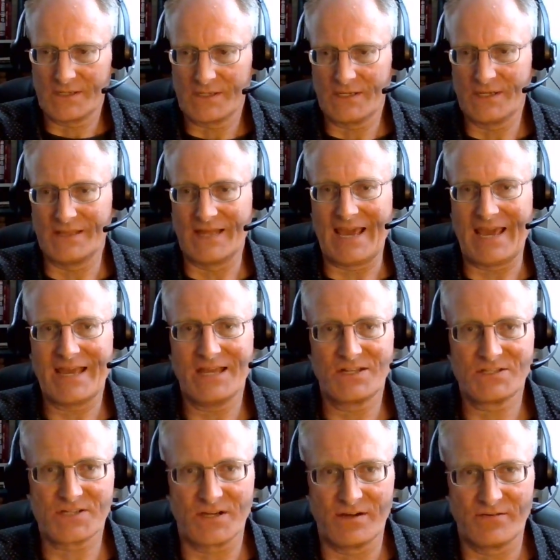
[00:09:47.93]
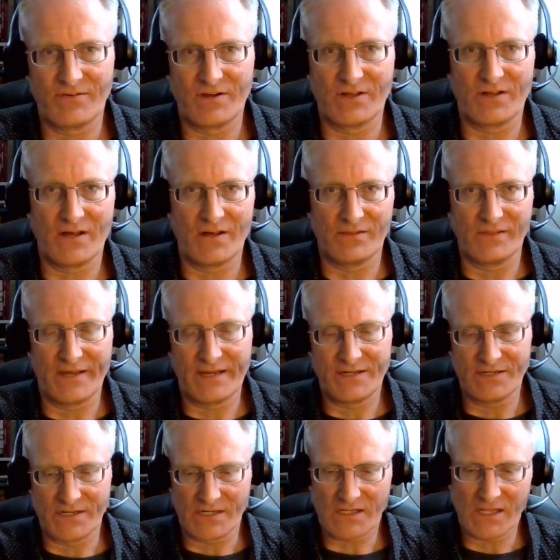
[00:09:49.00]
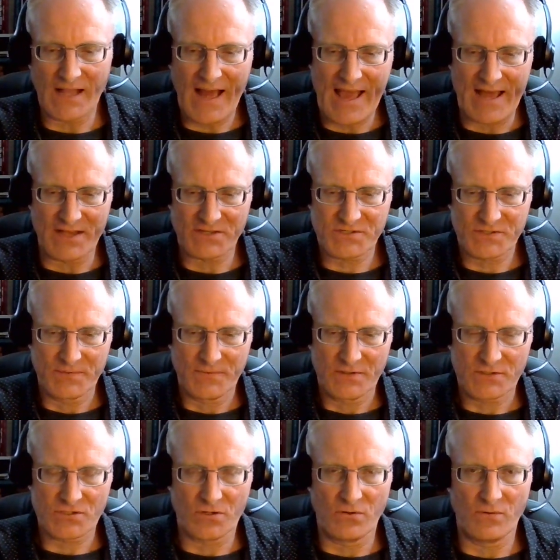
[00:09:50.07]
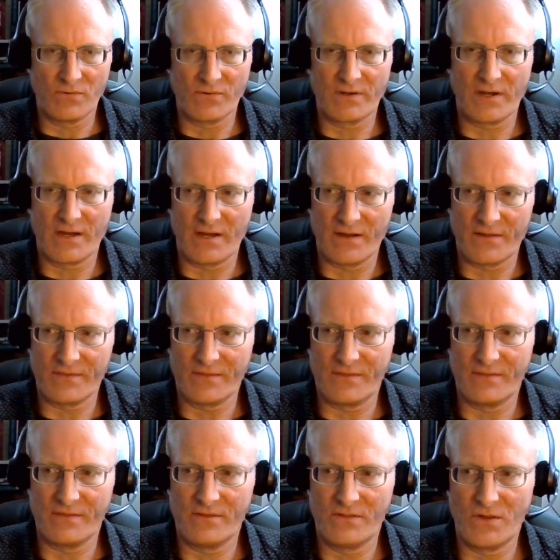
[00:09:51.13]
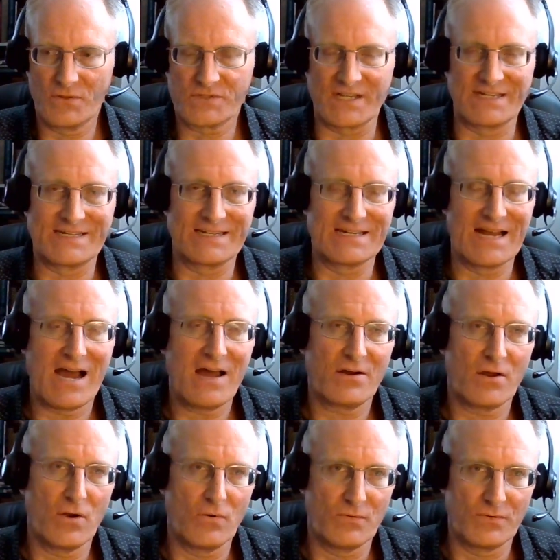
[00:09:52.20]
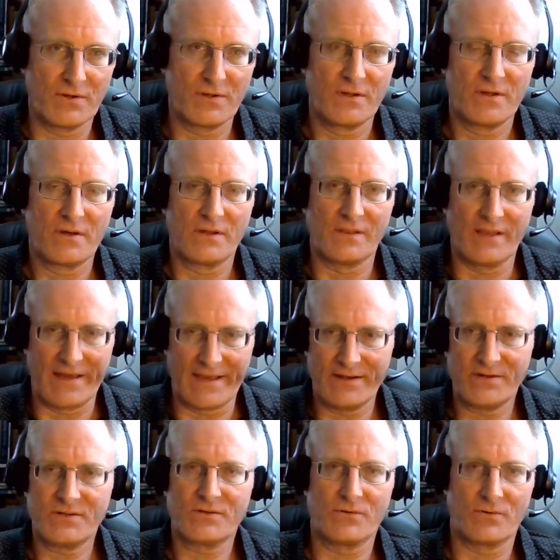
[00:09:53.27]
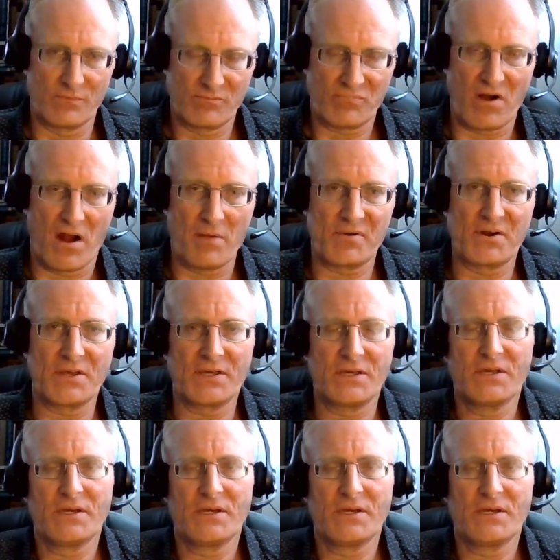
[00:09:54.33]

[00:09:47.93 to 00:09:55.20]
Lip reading: in the hands of a landed class. So those that did not own land or property